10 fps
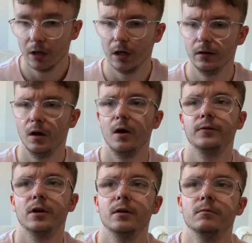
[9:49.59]
a lot of
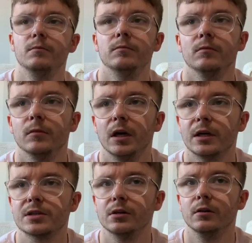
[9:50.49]
them are
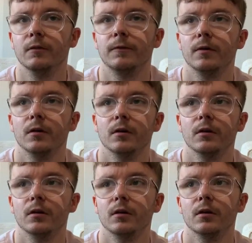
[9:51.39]
sort of
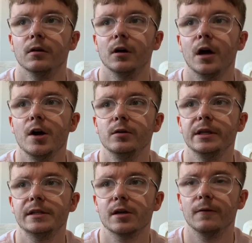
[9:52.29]
only
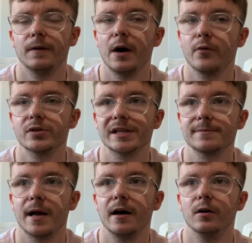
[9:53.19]
sort of five or six
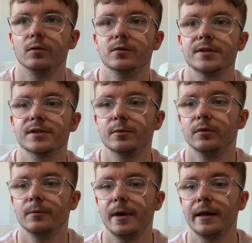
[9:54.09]
pounds, some of
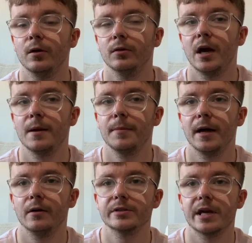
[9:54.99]
them eight or nine
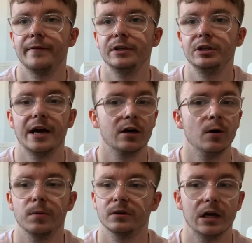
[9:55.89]
pounds, and then you get a
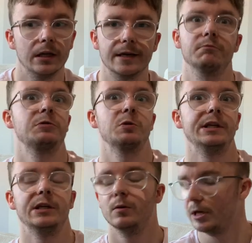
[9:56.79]
couple that are like
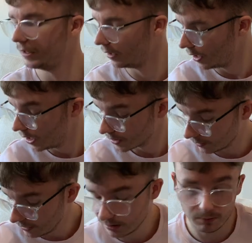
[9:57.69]
20 quid. So I
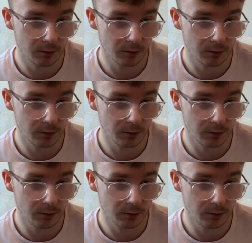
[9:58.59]
need to do my